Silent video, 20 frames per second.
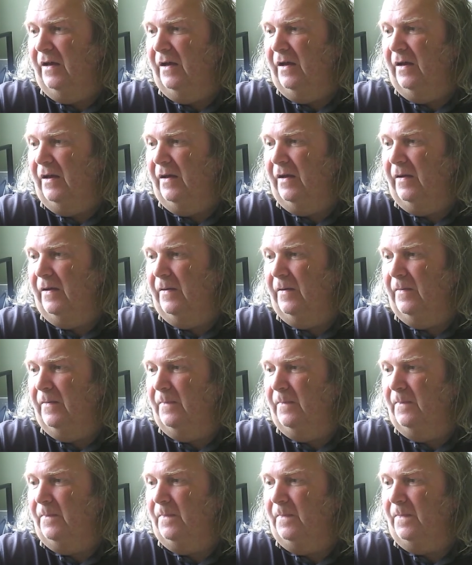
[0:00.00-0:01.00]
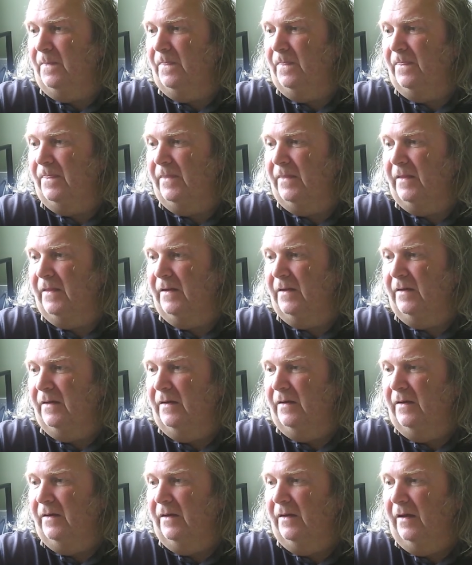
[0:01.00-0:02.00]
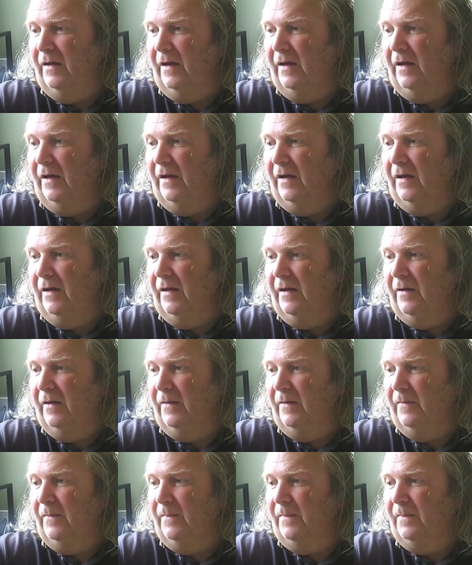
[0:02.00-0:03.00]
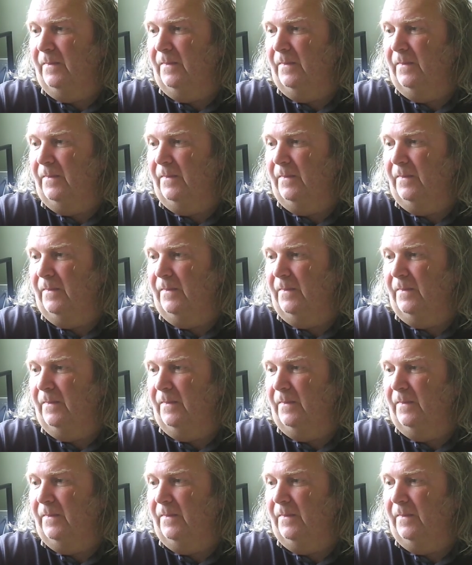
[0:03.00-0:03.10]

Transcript: Um, uh,